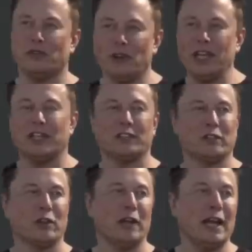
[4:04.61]
fully
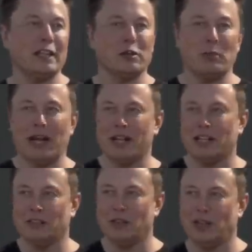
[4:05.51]
considered at the pack
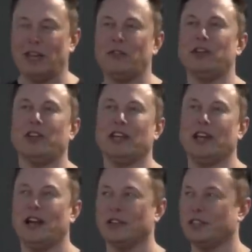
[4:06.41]
level, everything
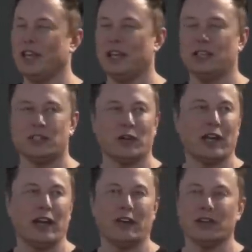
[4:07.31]
else taken into
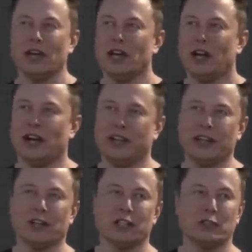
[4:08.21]
account,
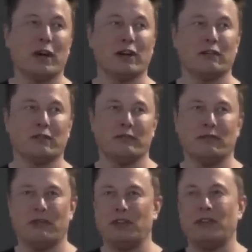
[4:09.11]
nickel is about
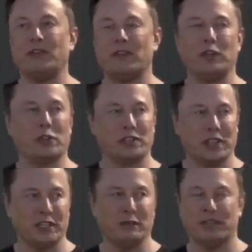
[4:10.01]
maybe 50 or
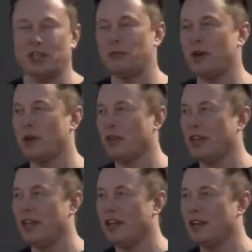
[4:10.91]
60% better
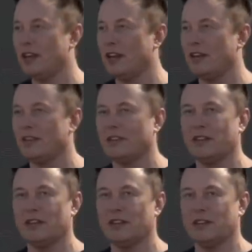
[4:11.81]
than
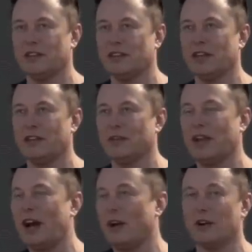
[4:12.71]

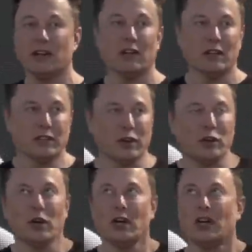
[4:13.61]
iron.
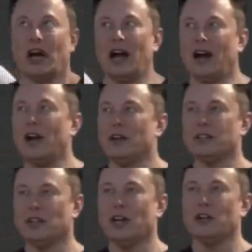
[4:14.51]
So iron
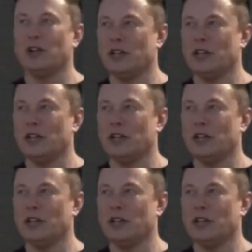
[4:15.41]
is a